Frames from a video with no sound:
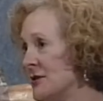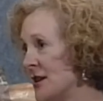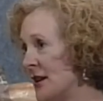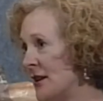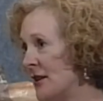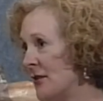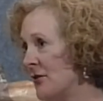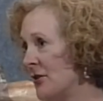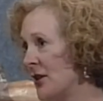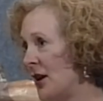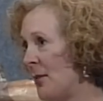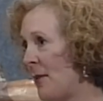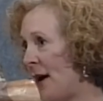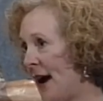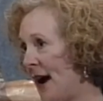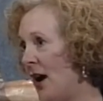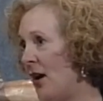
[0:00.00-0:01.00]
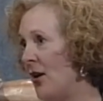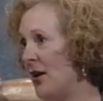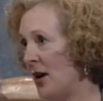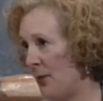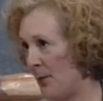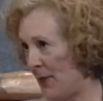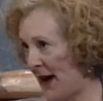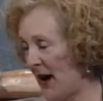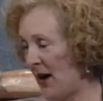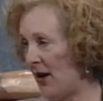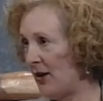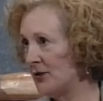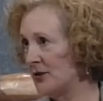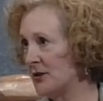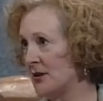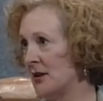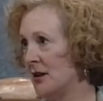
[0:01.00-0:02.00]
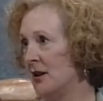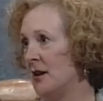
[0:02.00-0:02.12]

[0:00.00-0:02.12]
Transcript: that have come out about